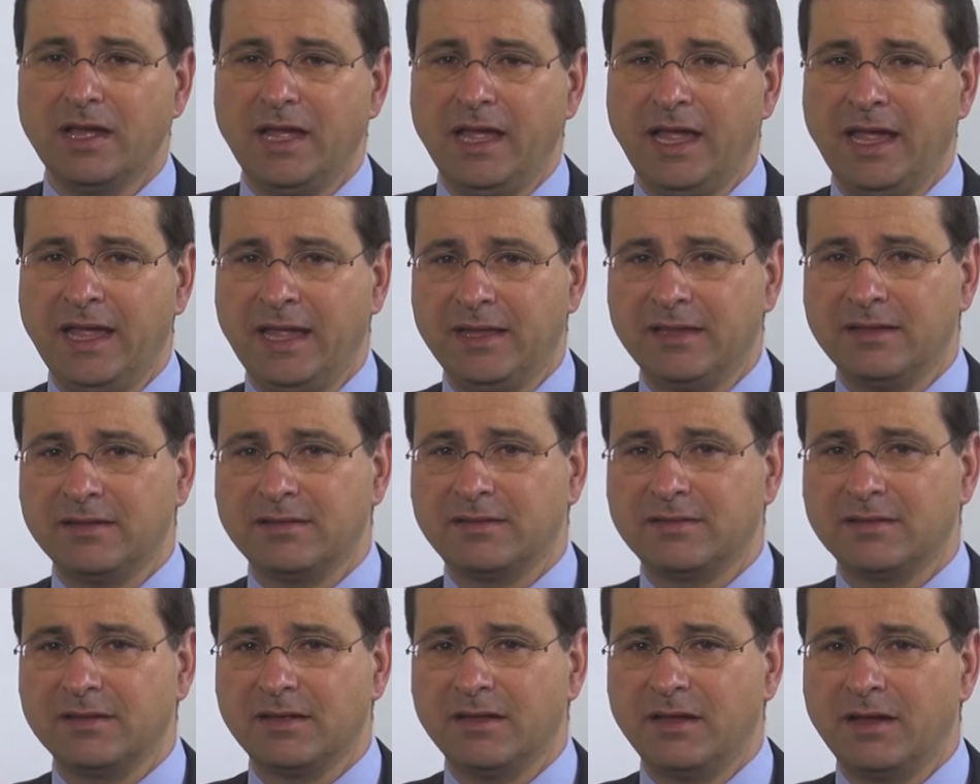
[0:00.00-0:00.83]

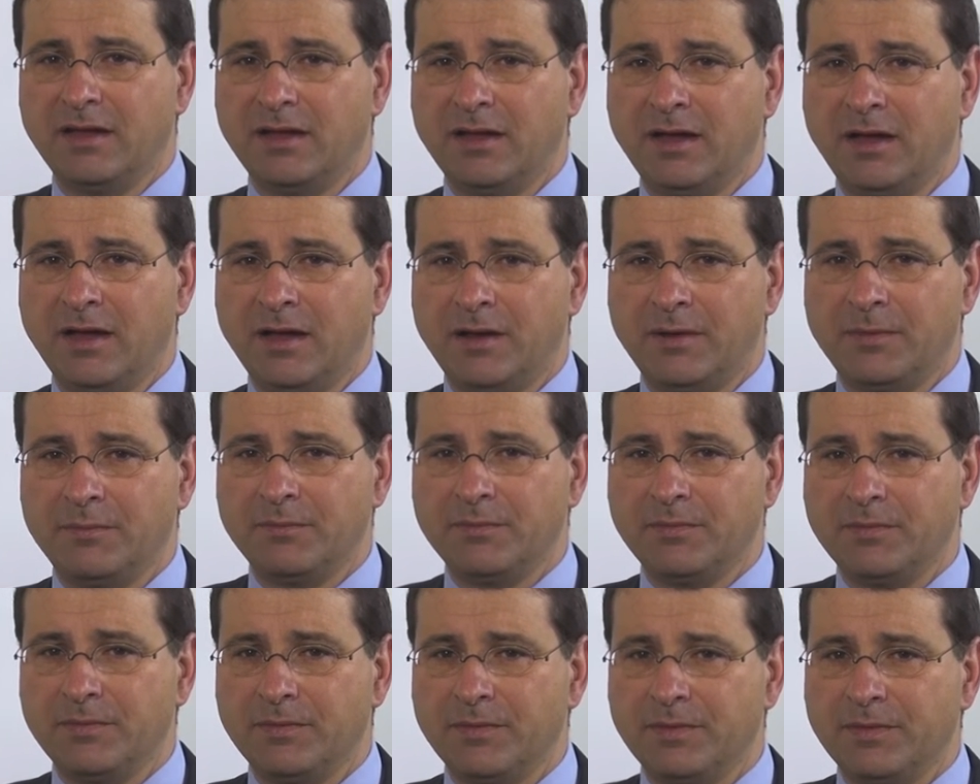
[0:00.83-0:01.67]
And
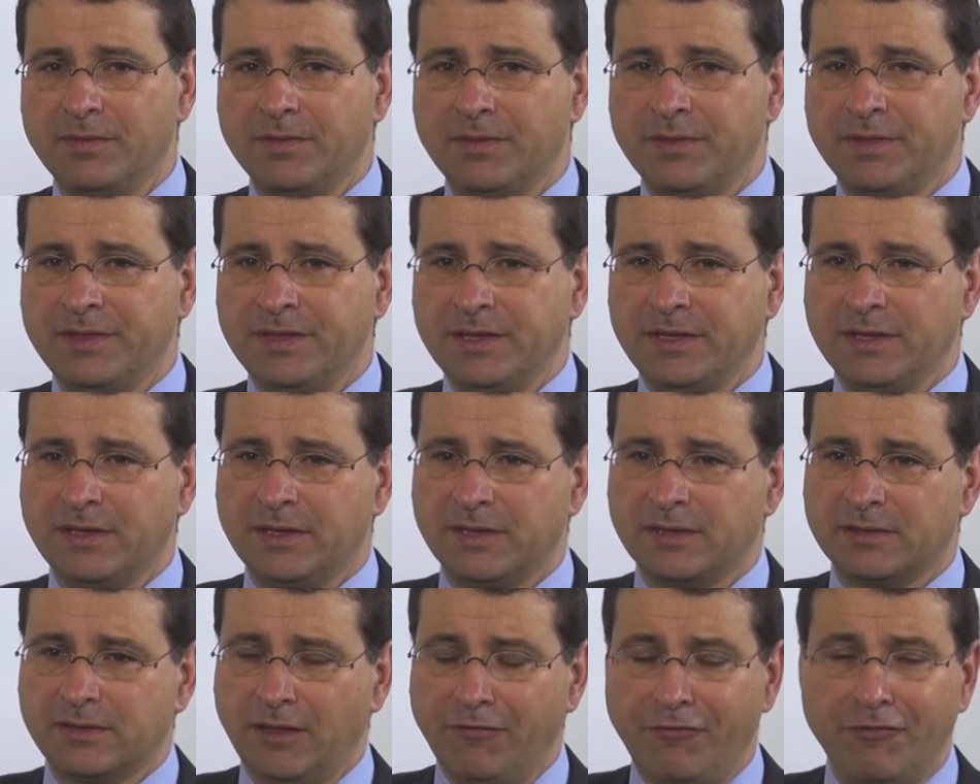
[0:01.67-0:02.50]

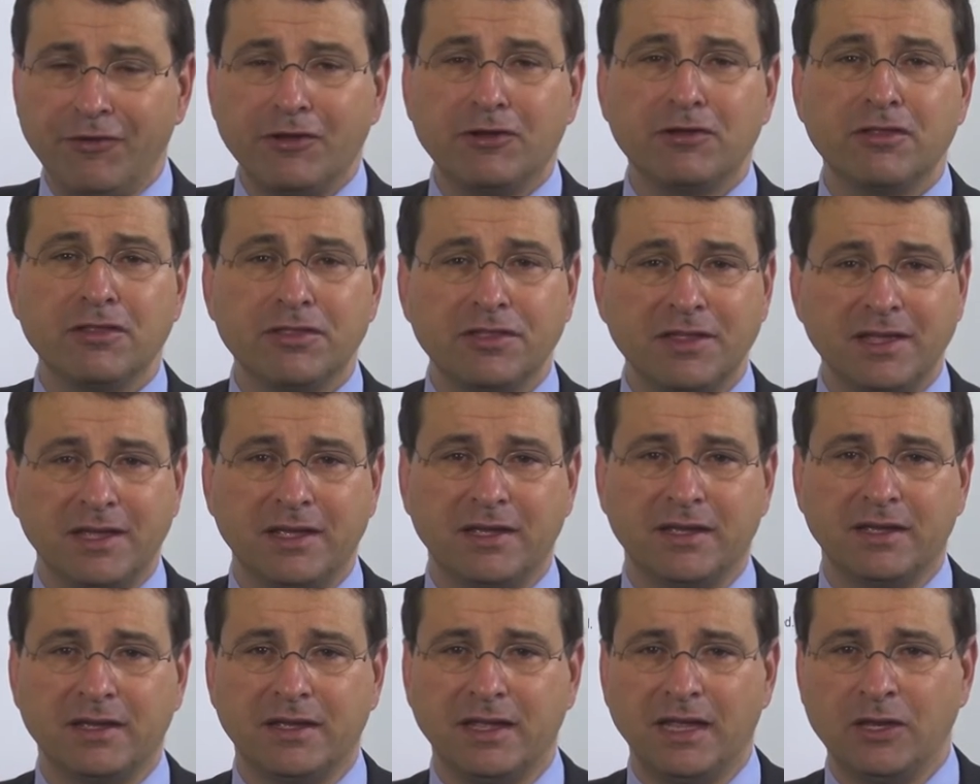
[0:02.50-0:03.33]
the difficult
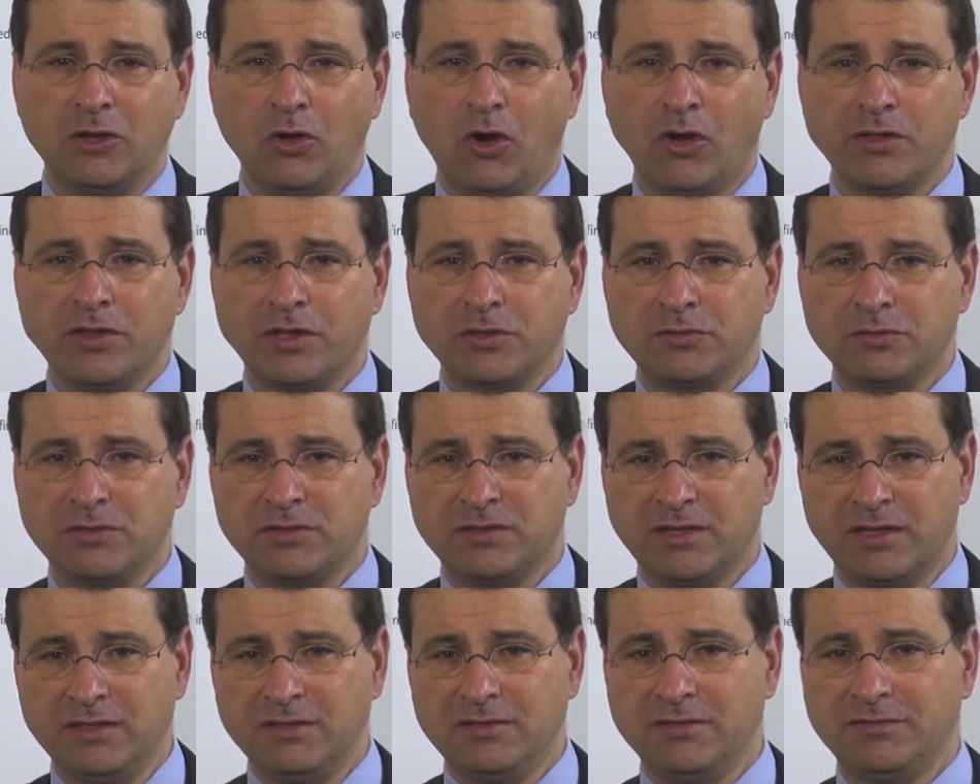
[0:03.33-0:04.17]
thing in order to
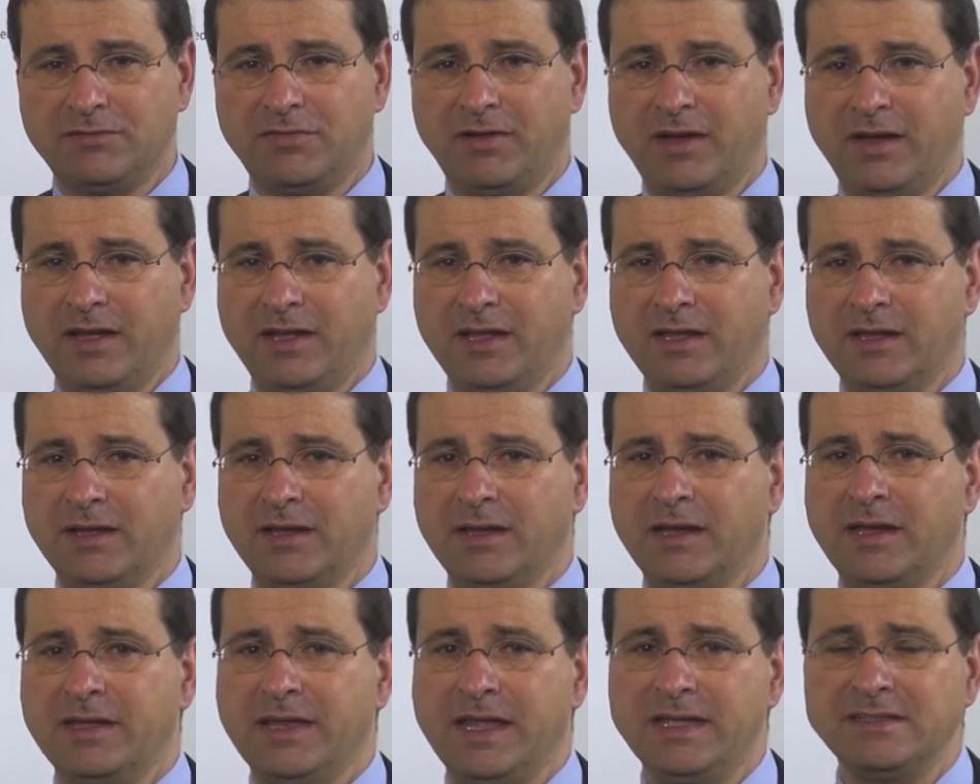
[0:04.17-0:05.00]
identify
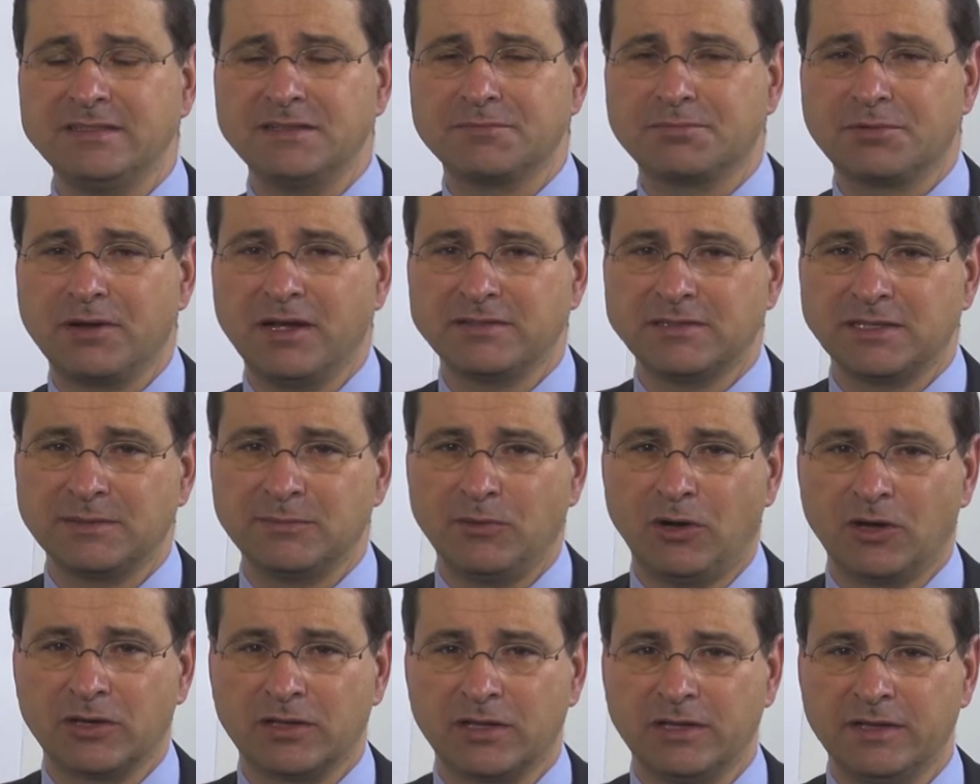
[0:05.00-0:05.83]
an asset pricing
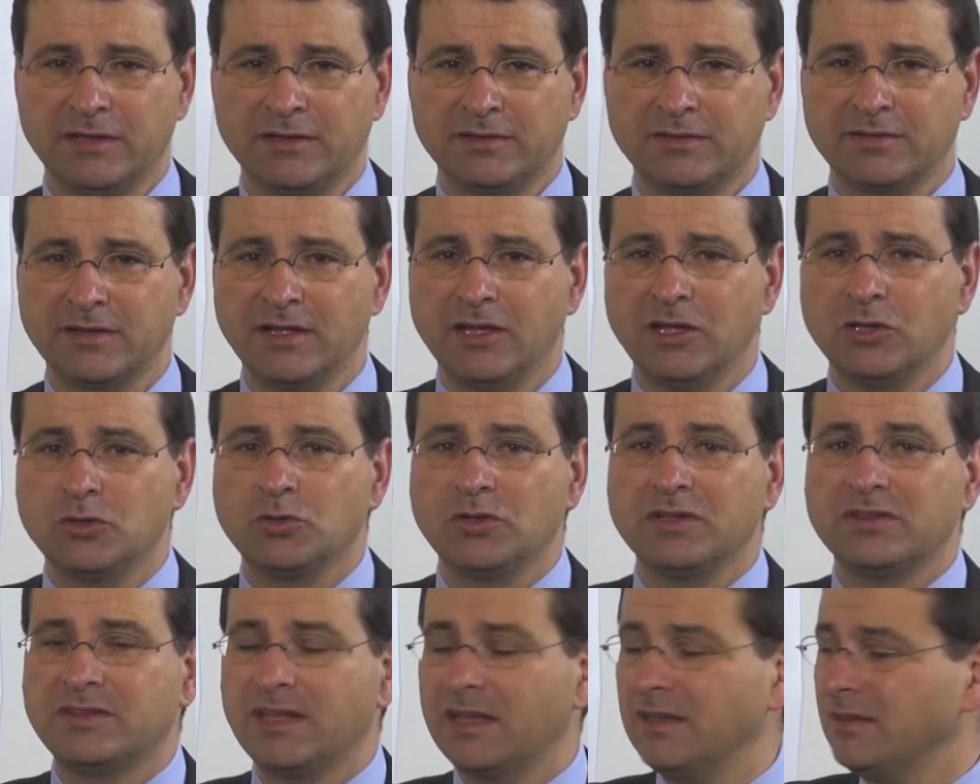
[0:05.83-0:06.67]
model is to
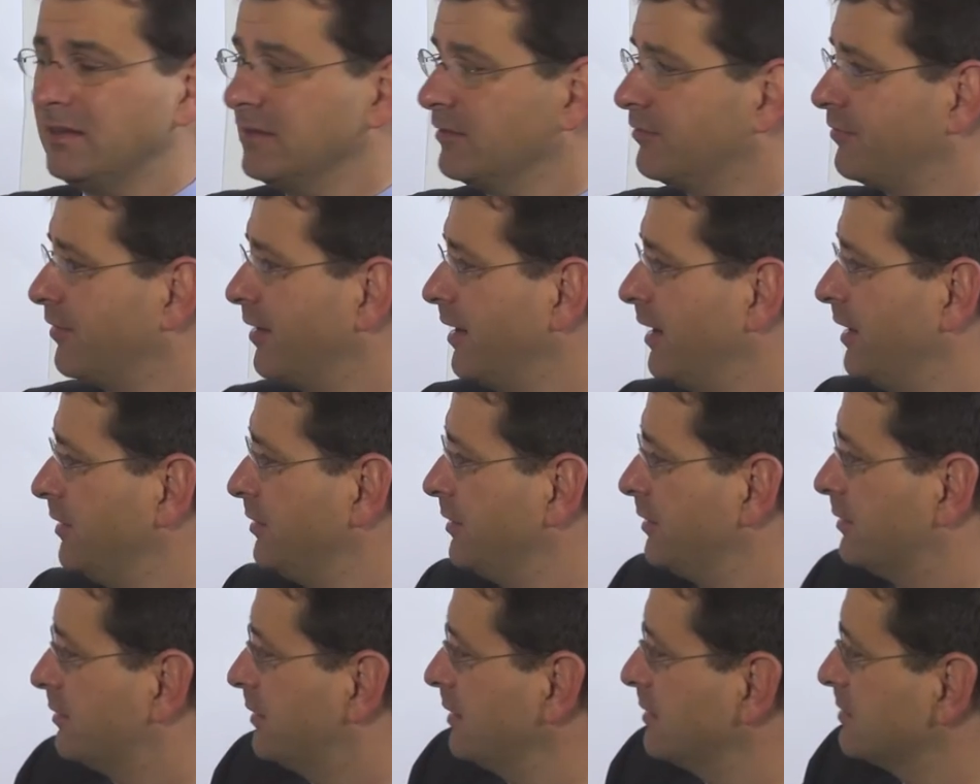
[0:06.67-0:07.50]
identify
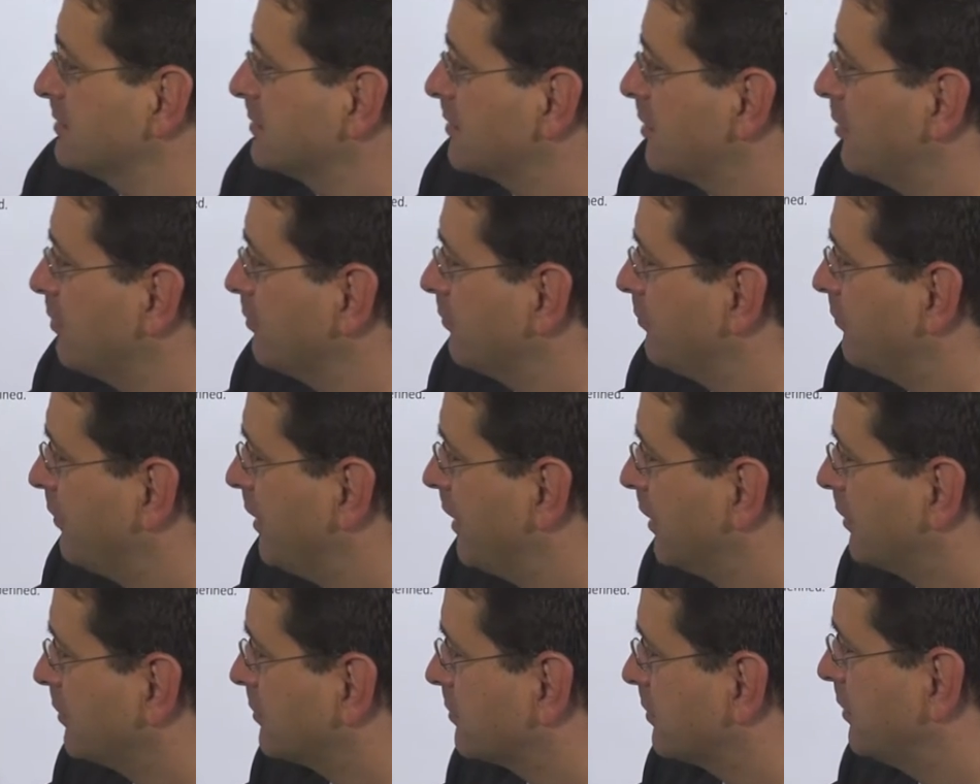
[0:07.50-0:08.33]
the discount
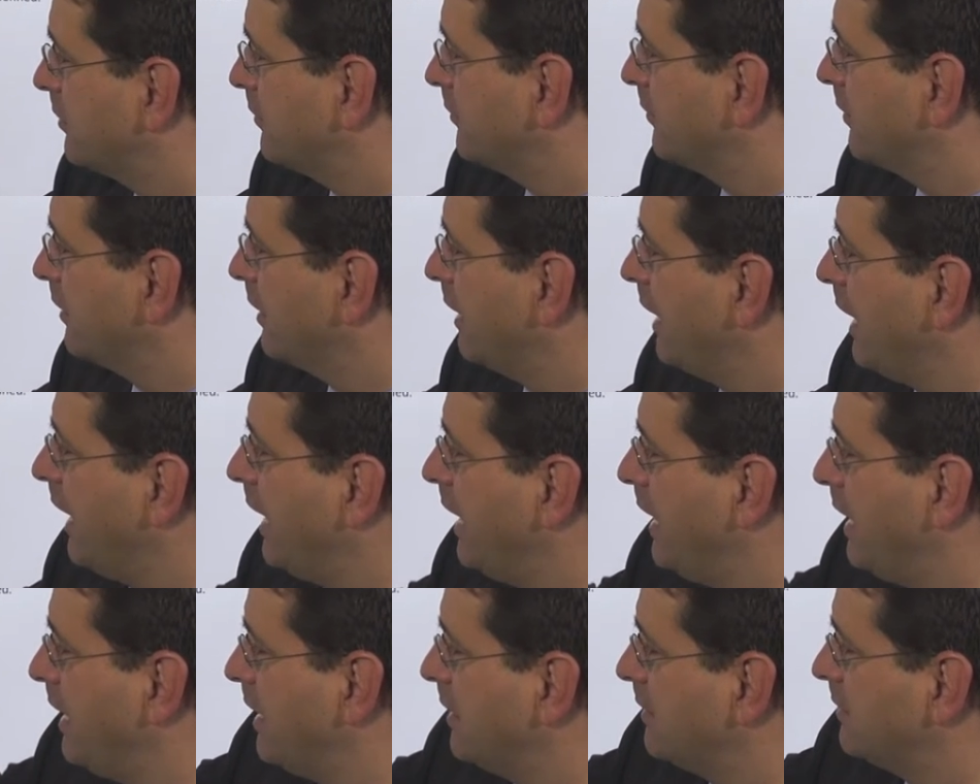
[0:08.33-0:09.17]
factor
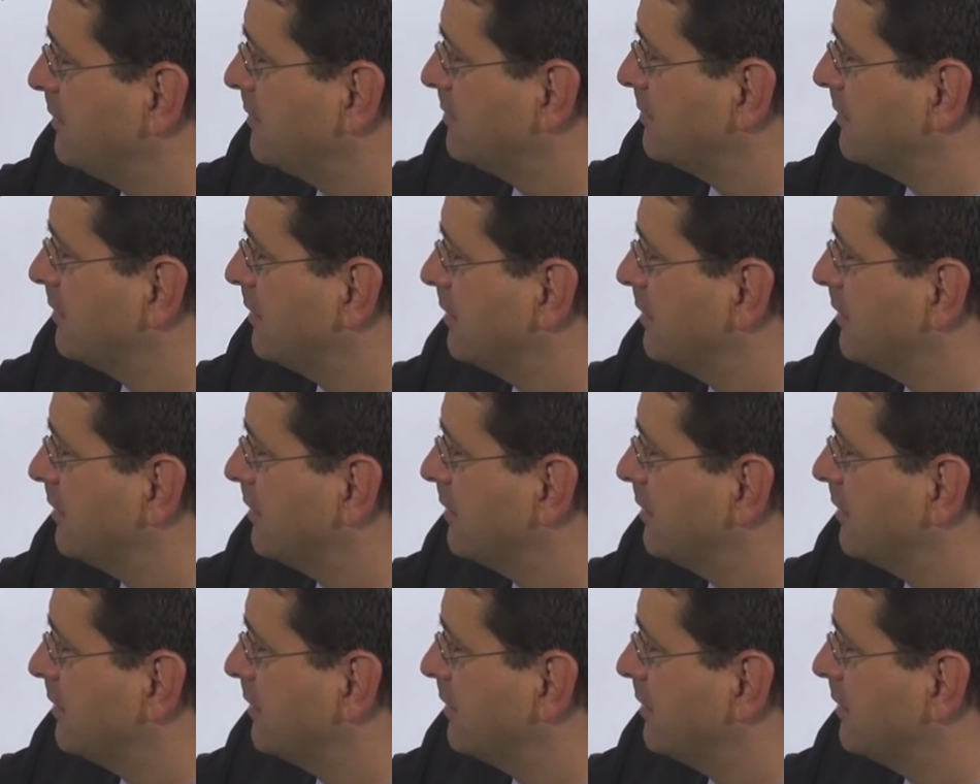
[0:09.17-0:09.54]
and